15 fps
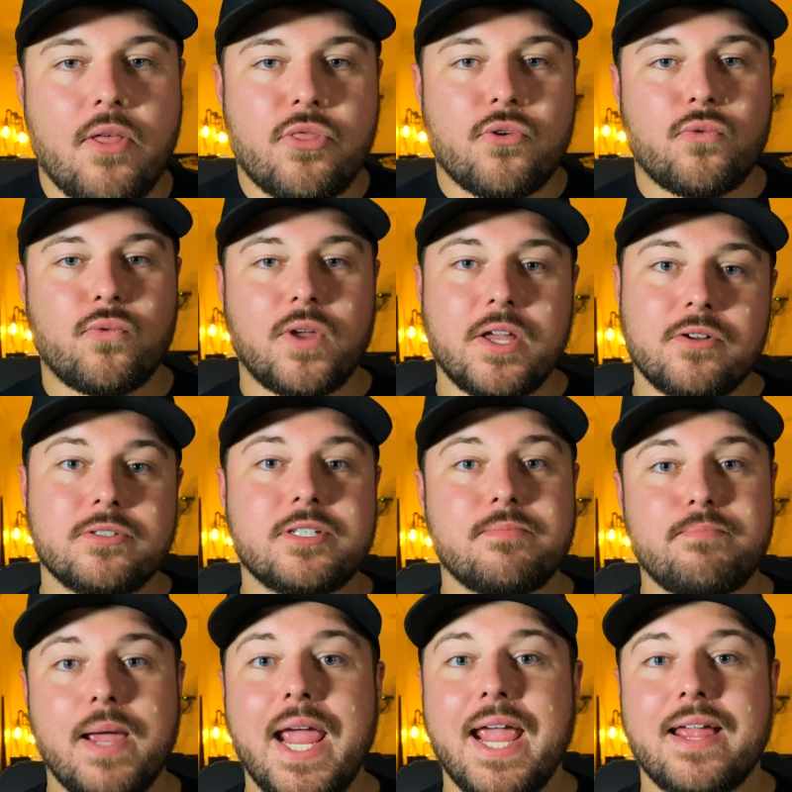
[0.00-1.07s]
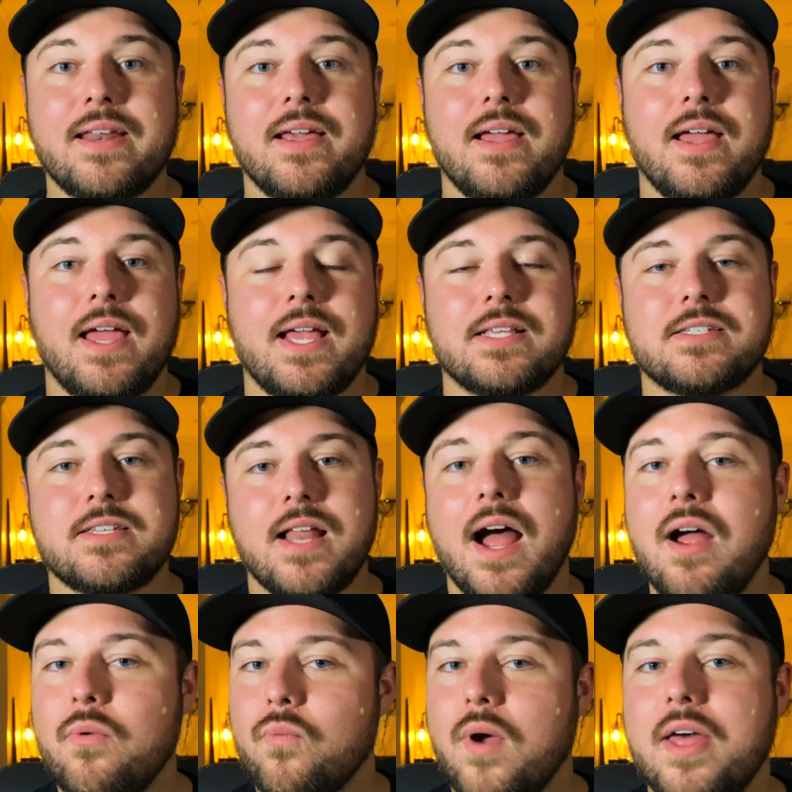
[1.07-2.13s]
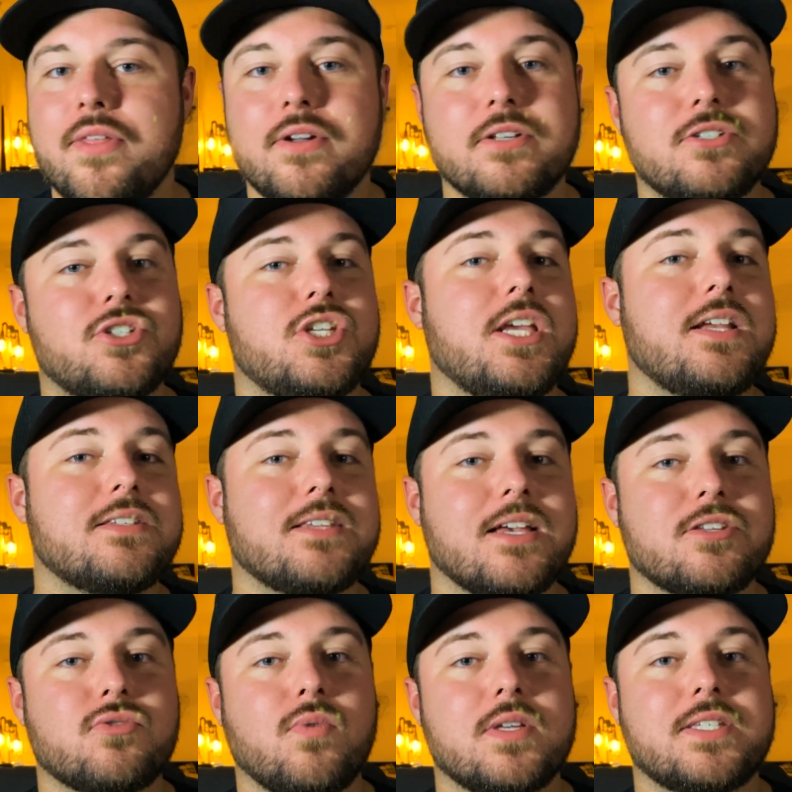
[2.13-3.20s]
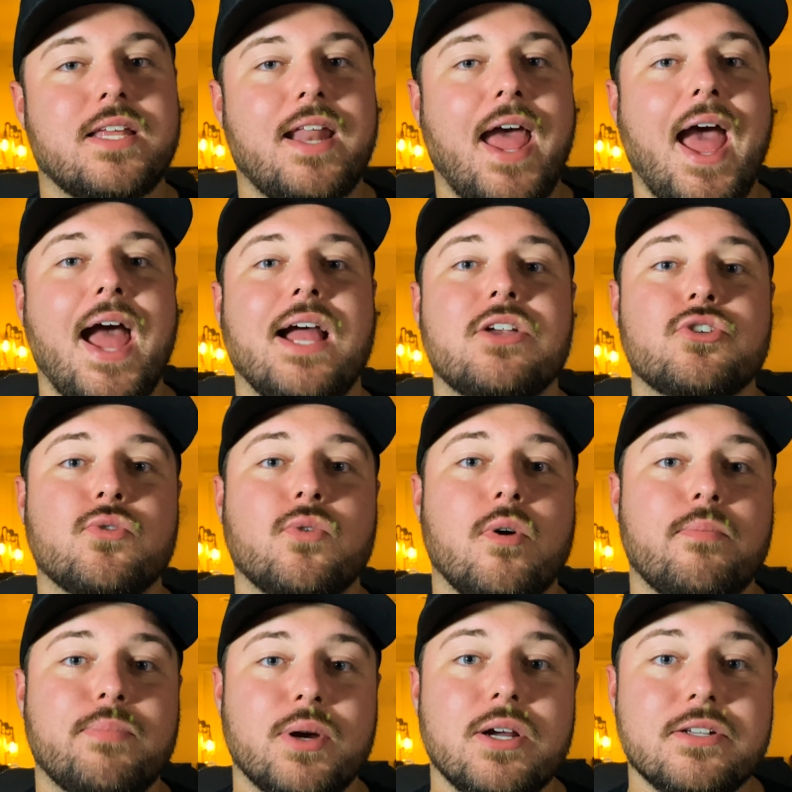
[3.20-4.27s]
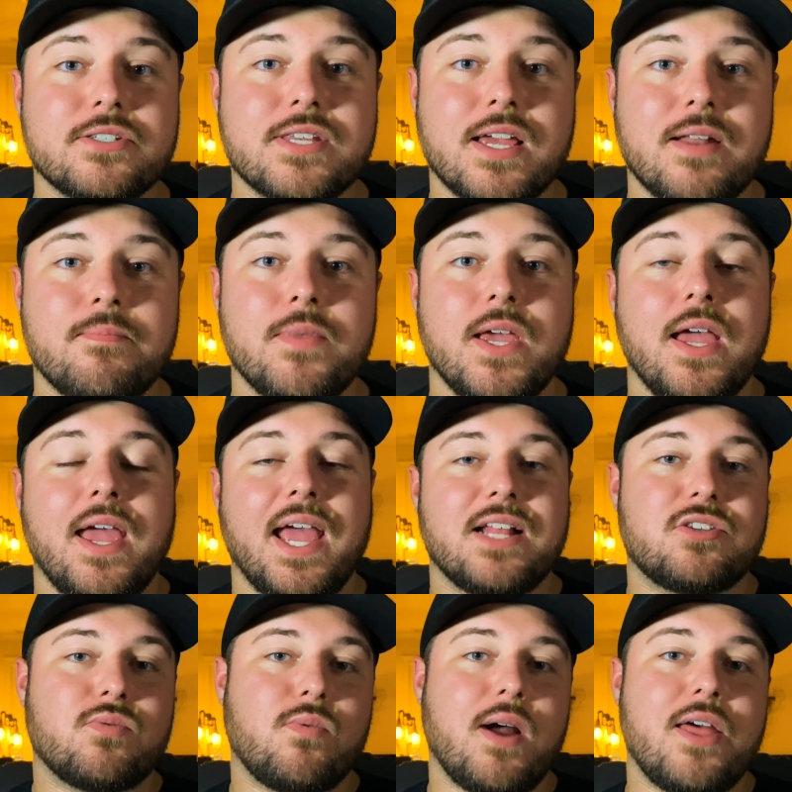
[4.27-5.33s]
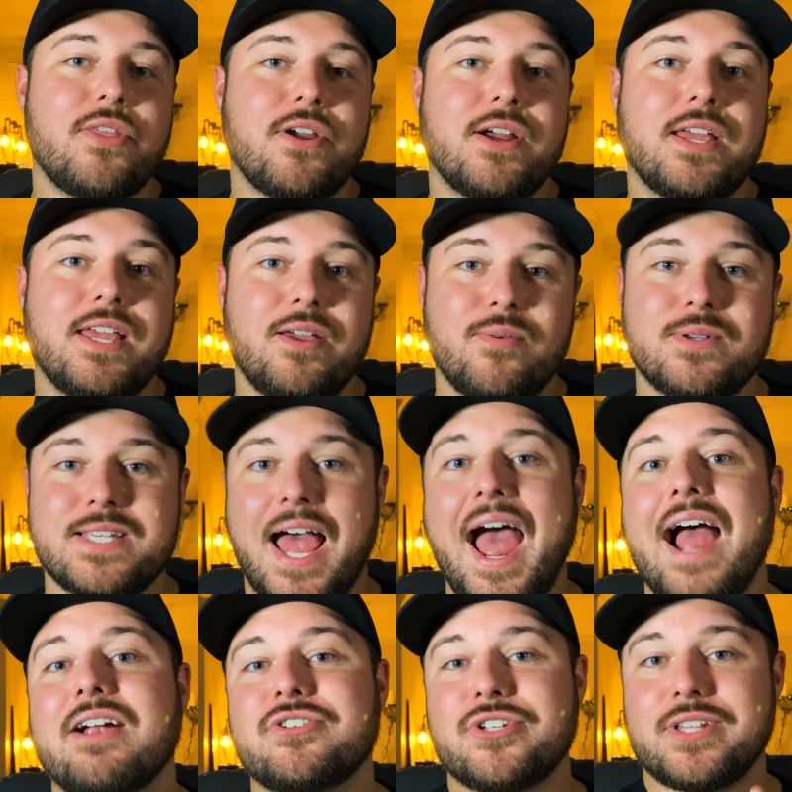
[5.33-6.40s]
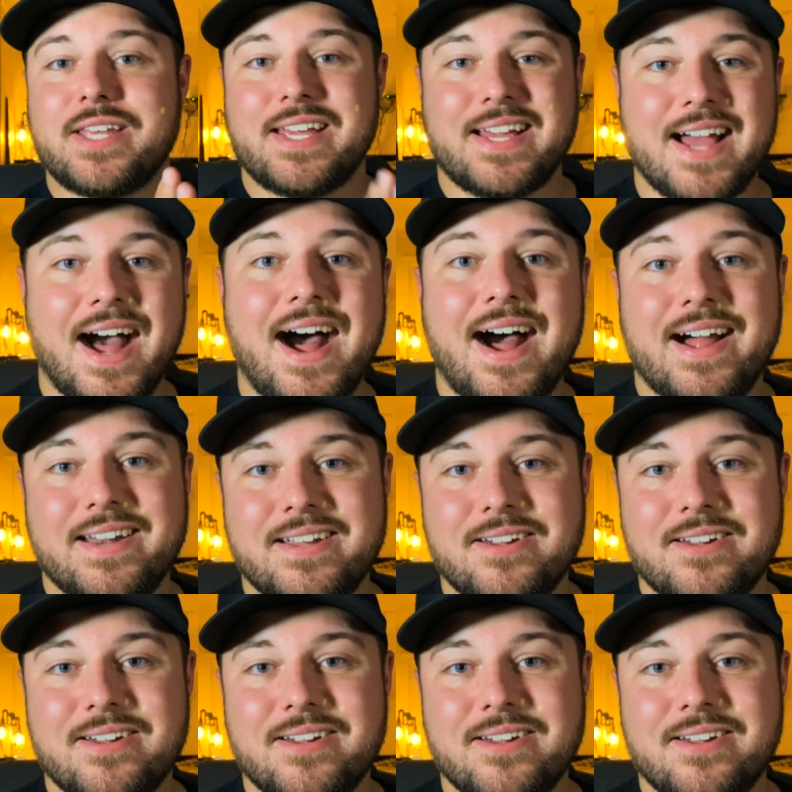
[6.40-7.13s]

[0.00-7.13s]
the real debate is not whether Jesus was an actual person, it's whether he was actually God.